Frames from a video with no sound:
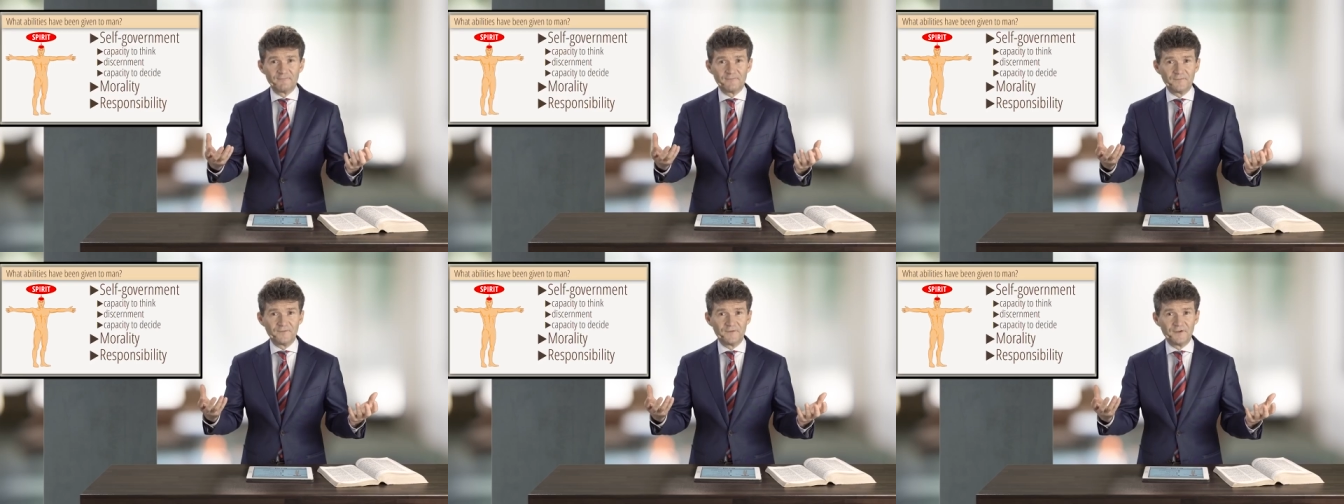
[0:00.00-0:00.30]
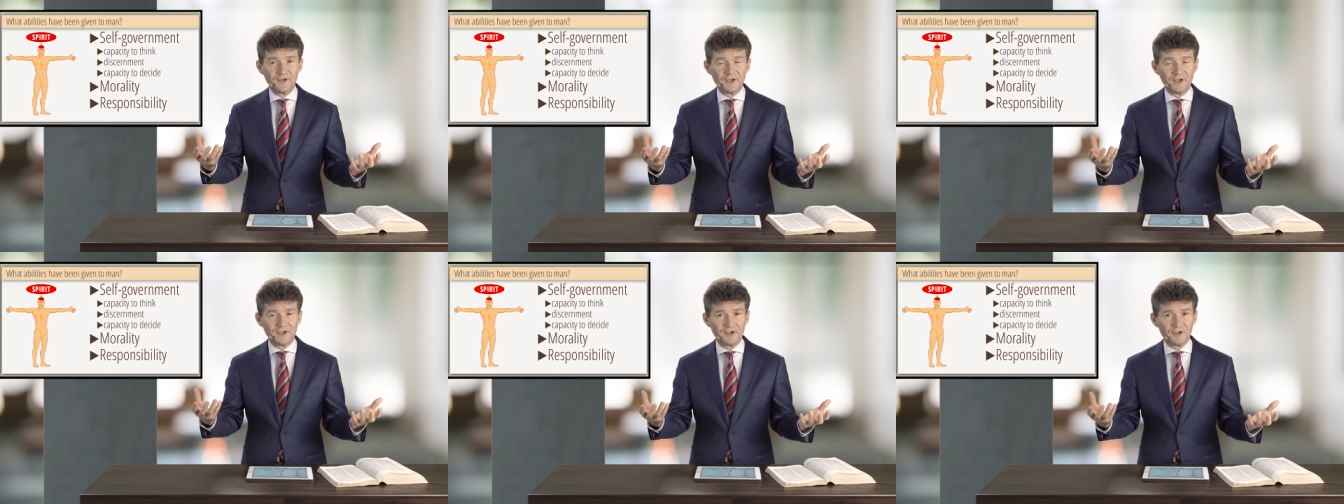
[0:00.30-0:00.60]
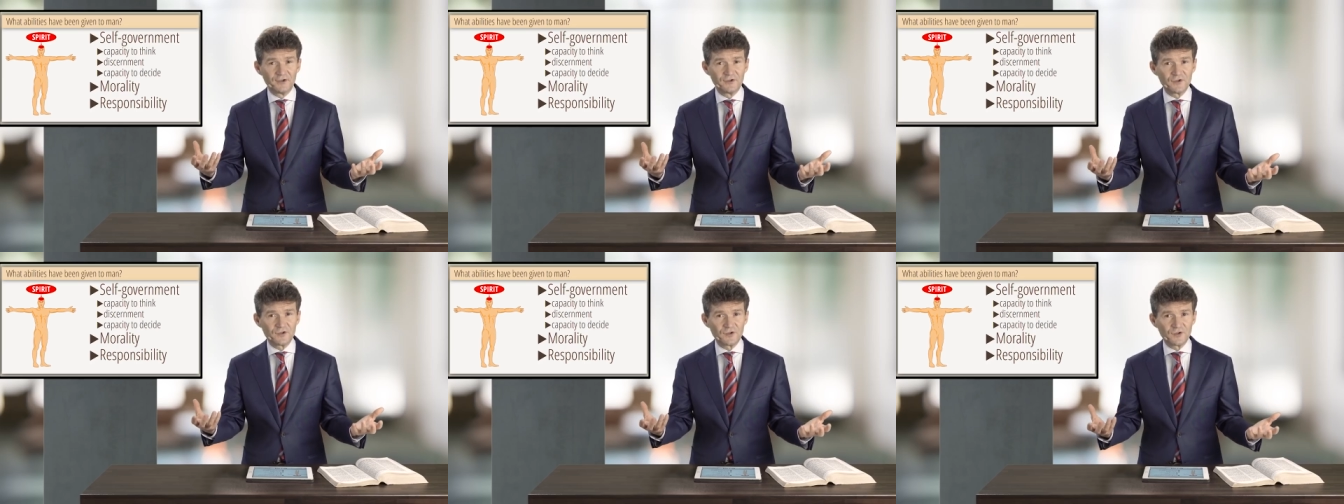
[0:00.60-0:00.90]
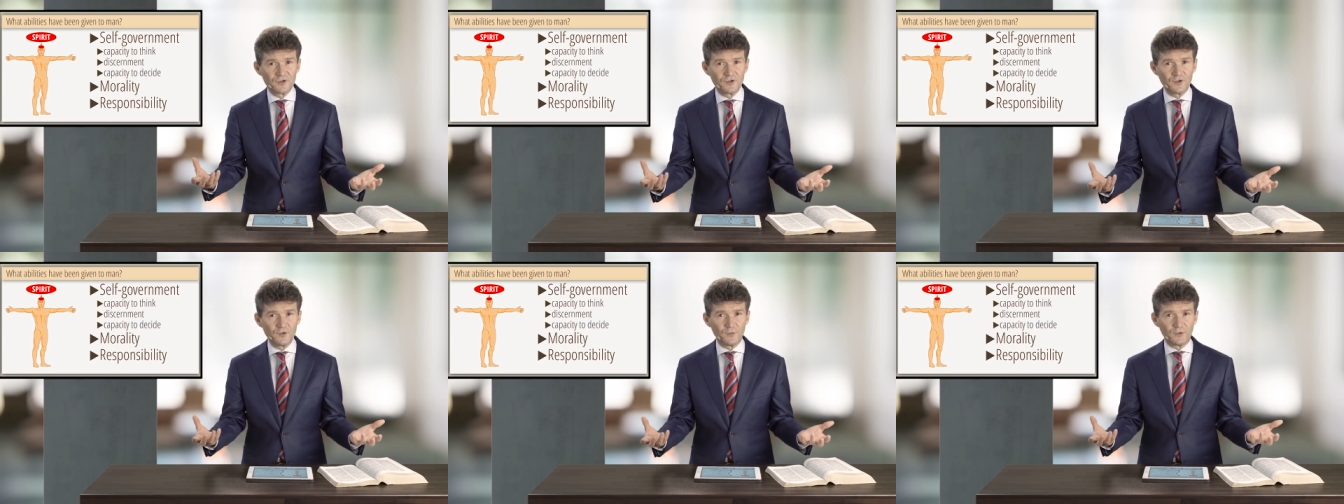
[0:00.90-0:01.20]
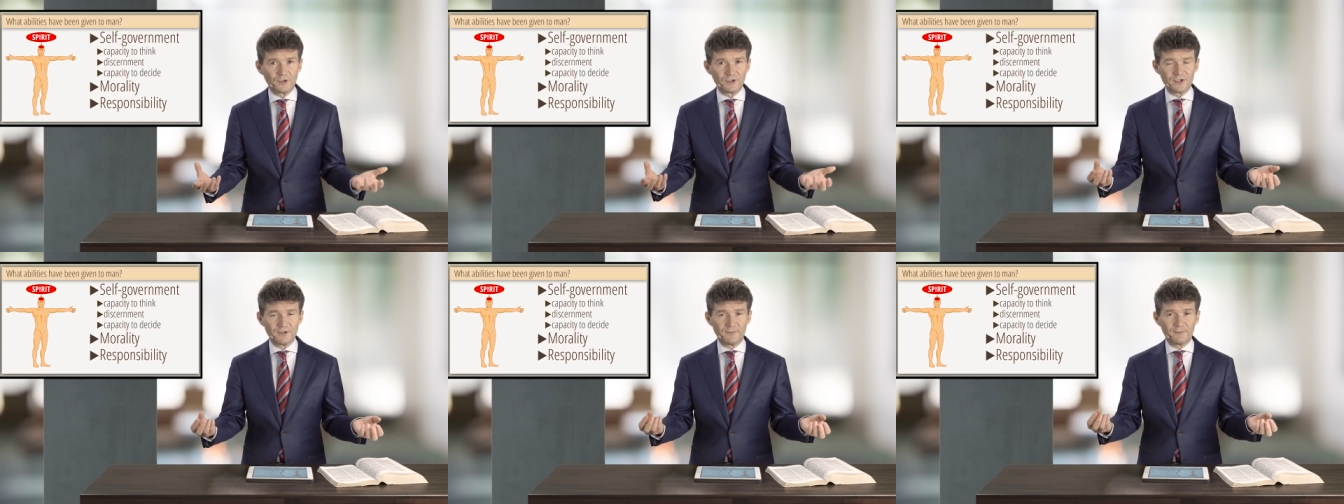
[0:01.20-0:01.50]
the
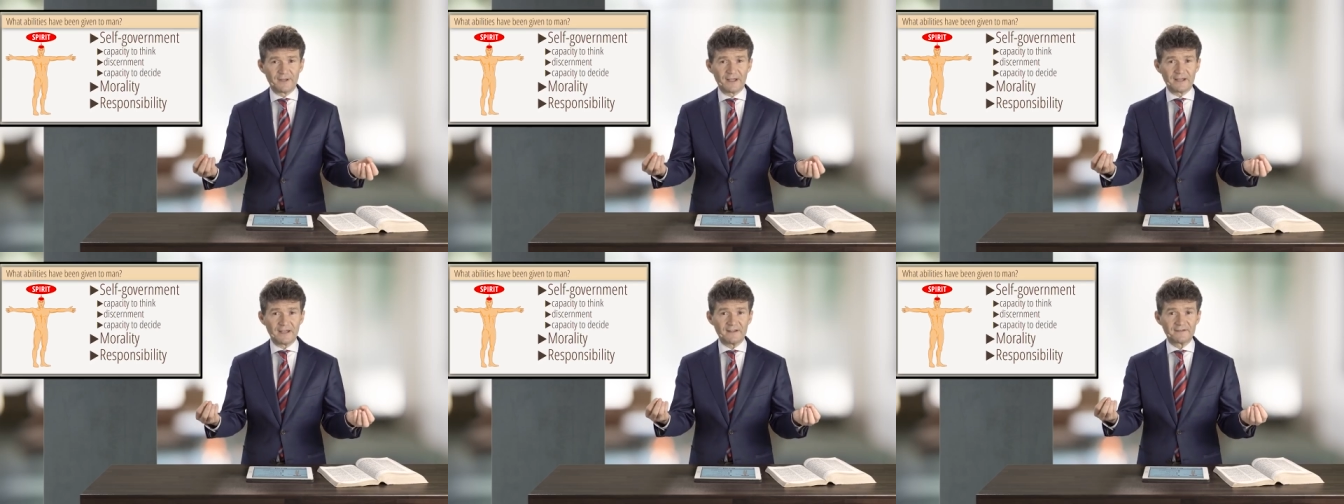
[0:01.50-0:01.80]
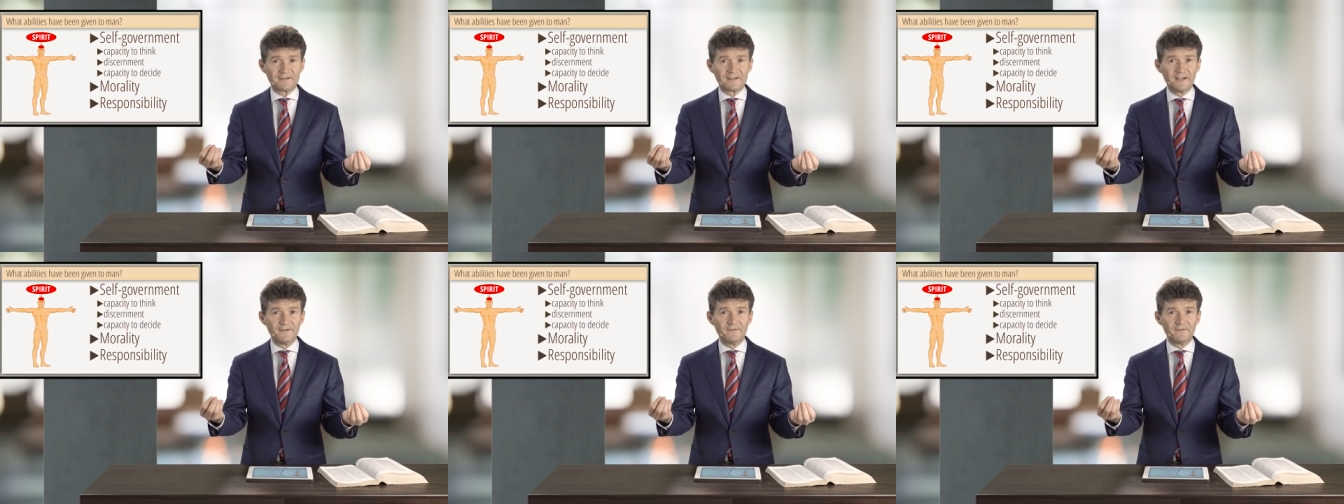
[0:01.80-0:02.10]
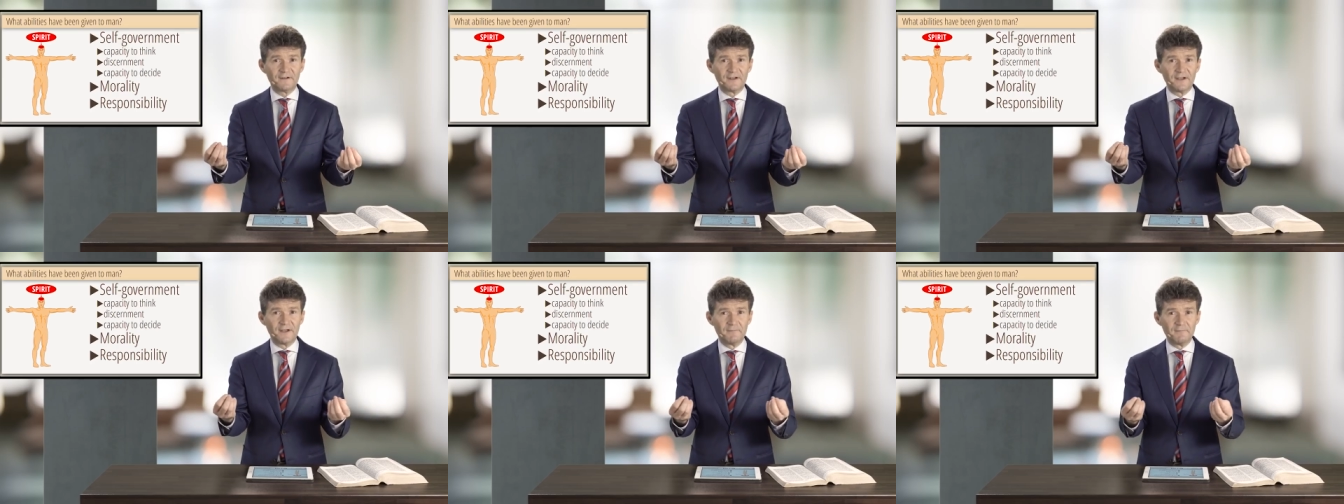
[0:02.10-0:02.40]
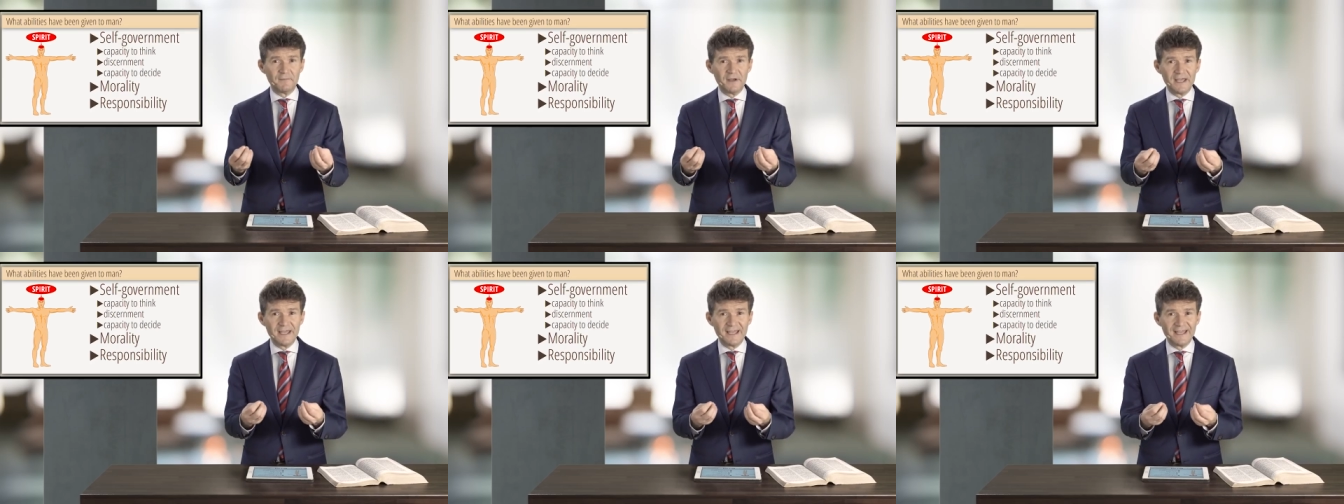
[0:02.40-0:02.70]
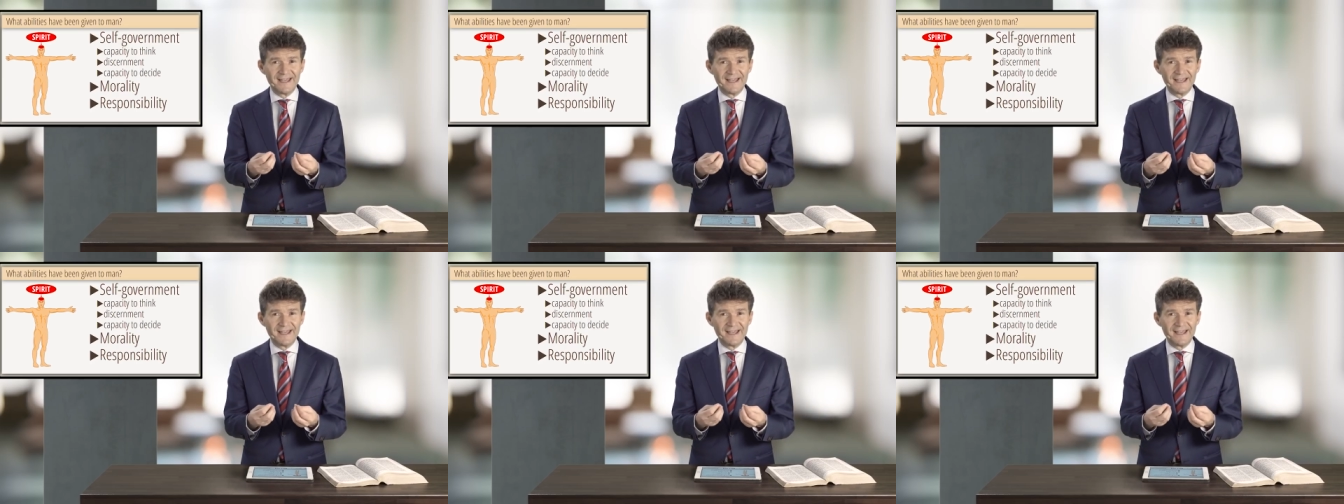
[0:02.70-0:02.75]
stewardship, that has given him